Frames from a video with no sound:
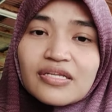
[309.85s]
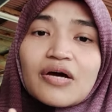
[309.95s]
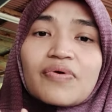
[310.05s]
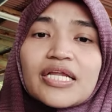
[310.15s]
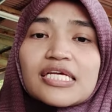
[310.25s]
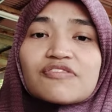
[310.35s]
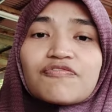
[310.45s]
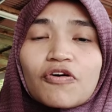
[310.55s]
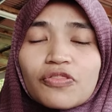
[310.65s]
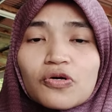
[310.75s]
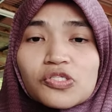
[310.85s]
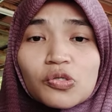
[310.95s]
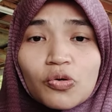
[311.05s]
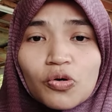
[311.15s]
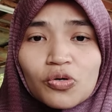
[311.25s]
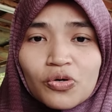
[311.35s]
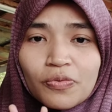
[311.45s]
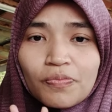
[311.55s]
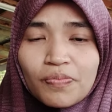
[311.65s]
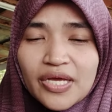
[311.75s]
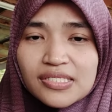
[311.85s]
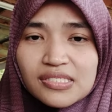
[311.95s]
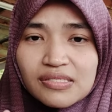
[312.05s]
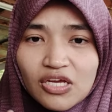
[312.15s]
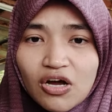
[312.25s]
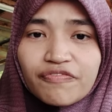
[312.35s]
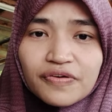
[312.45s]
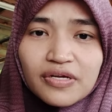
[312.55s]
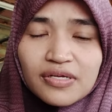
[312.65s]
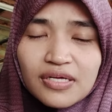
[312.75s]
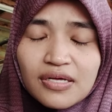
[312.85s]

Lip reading: That one is for those who makes the offer.